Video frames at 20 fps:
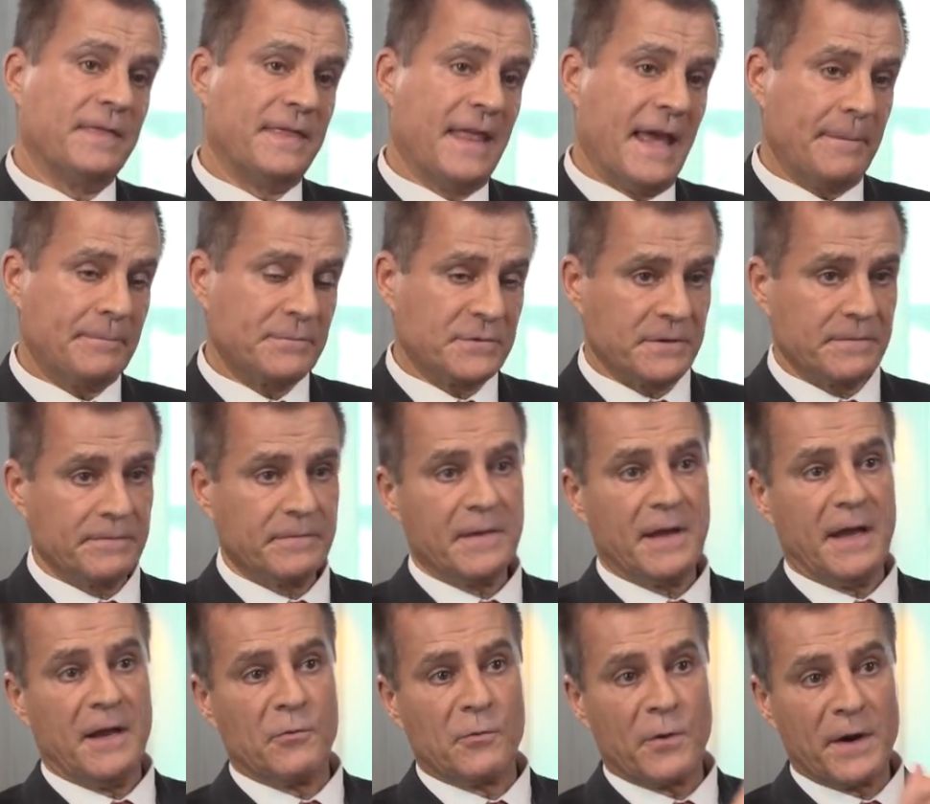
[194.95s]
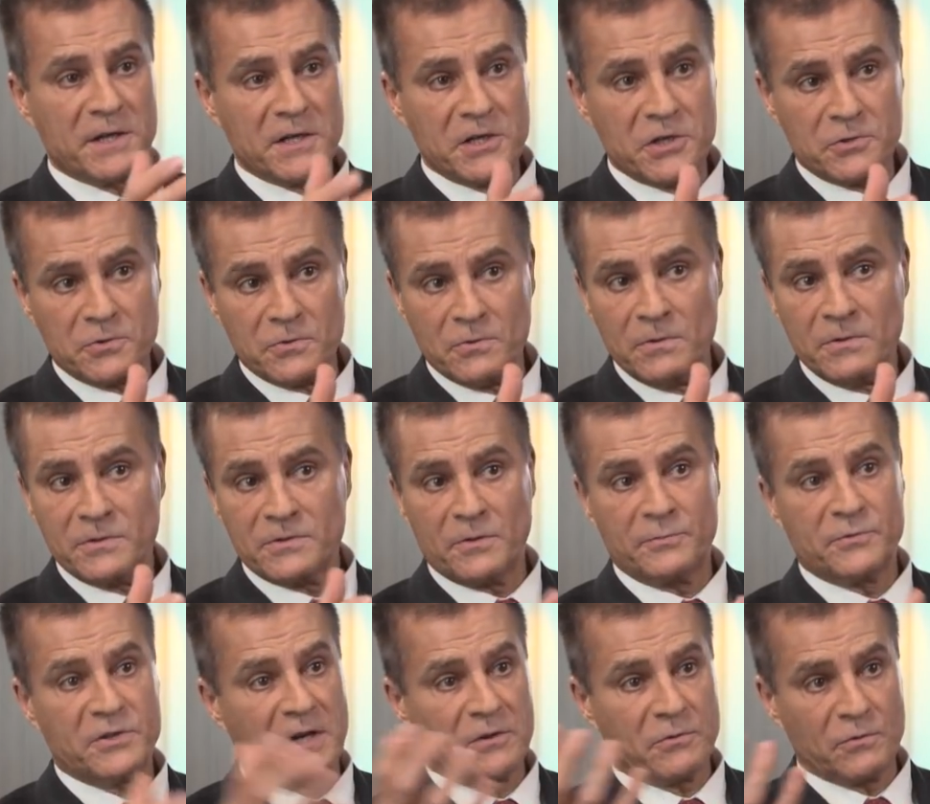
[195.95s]
debt, and right issue,
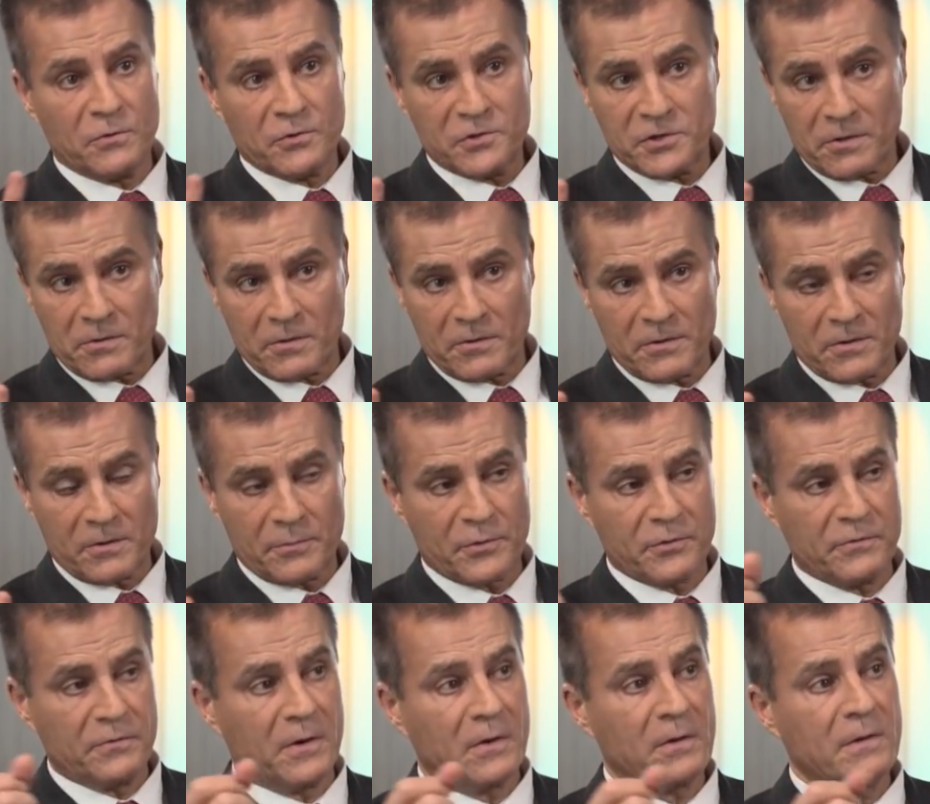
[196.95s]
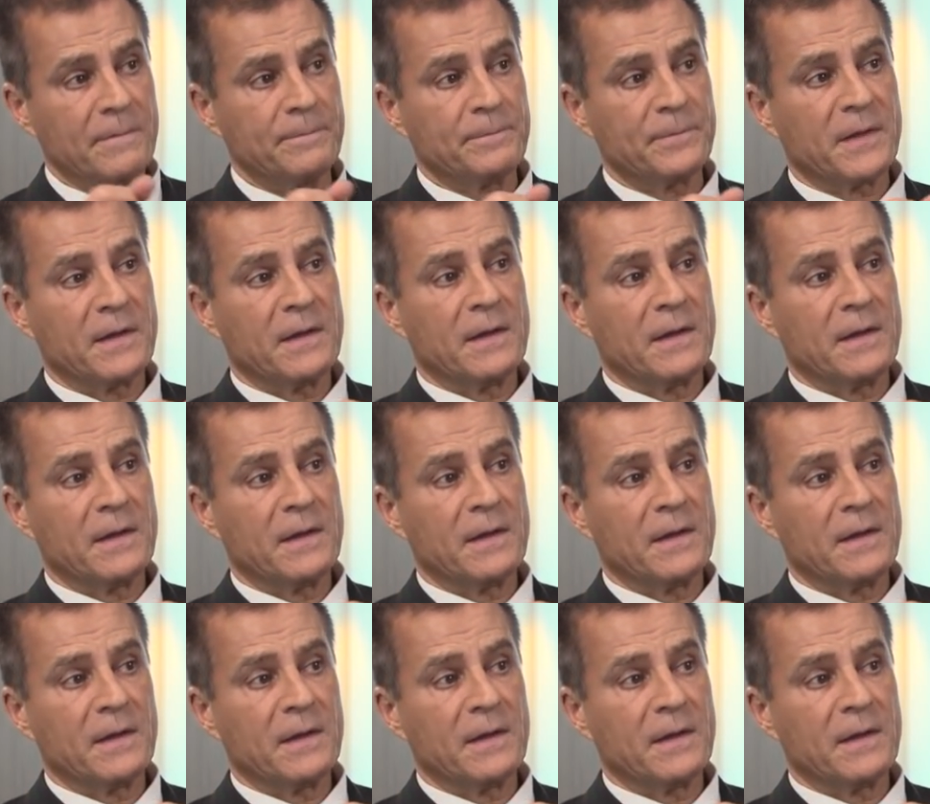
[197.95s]
subject to shareholder approval.